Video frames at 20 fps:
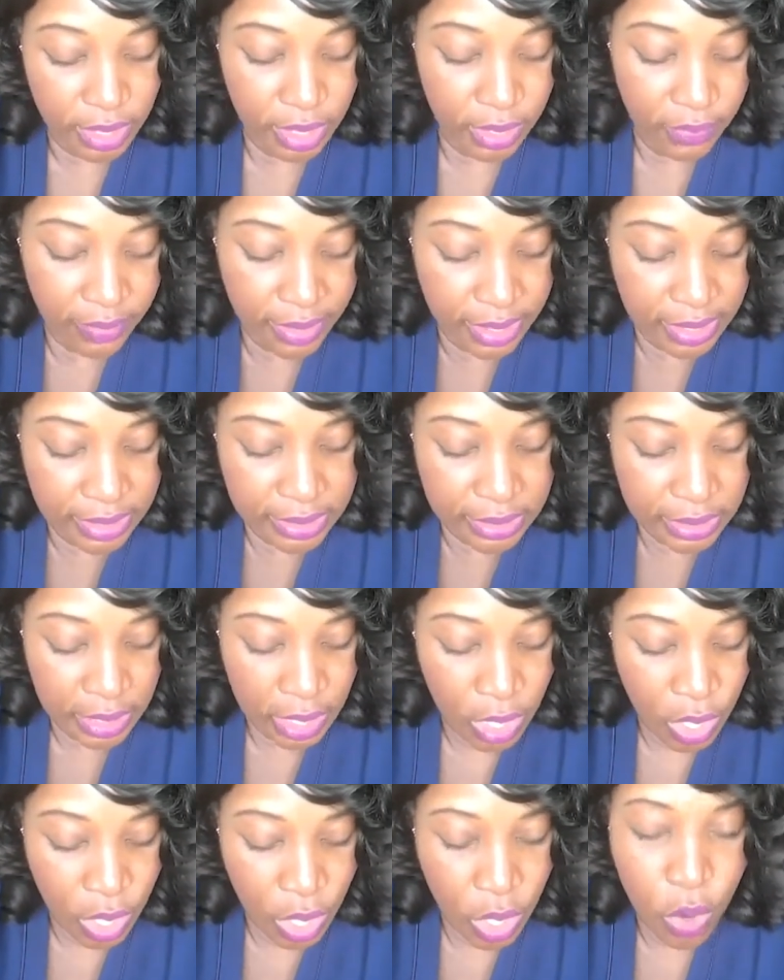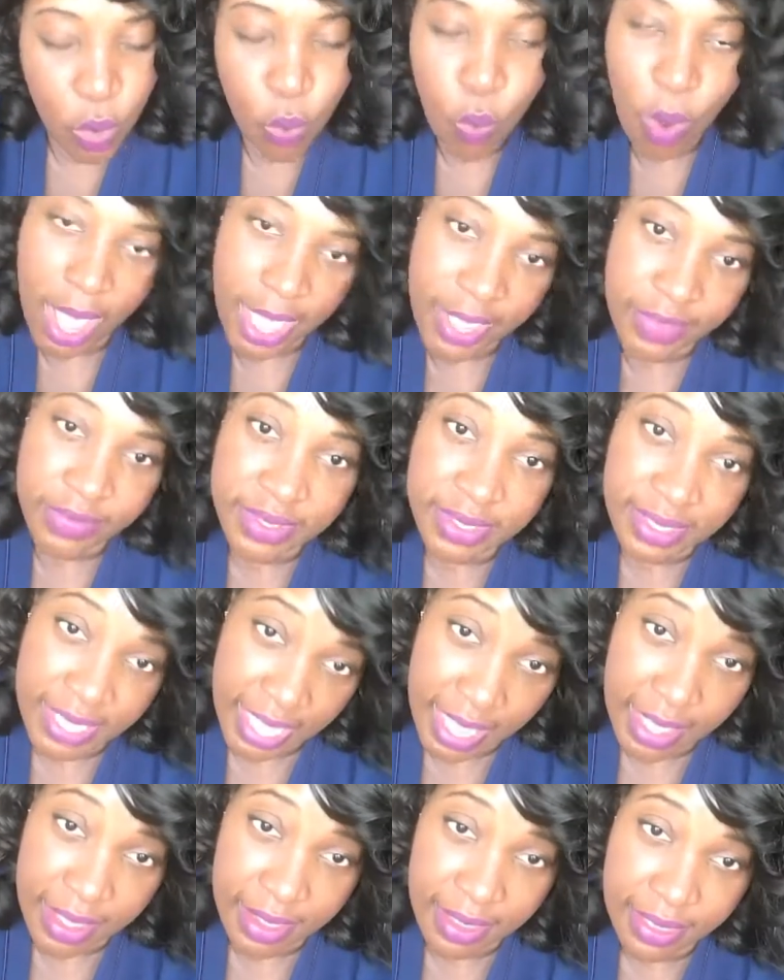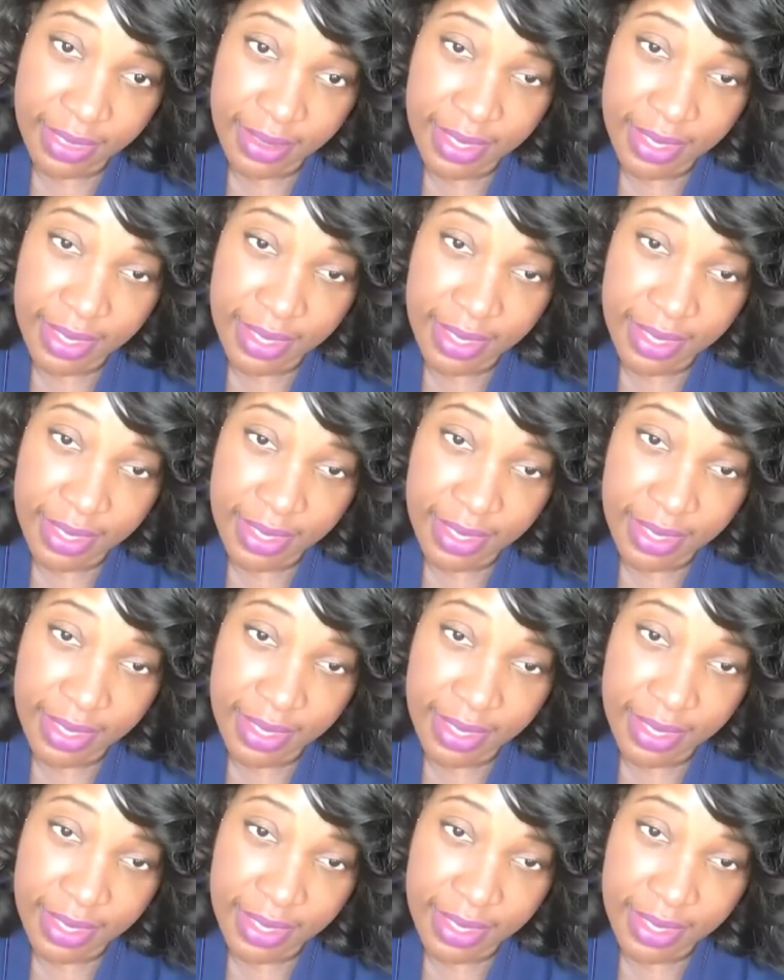of his wife's death.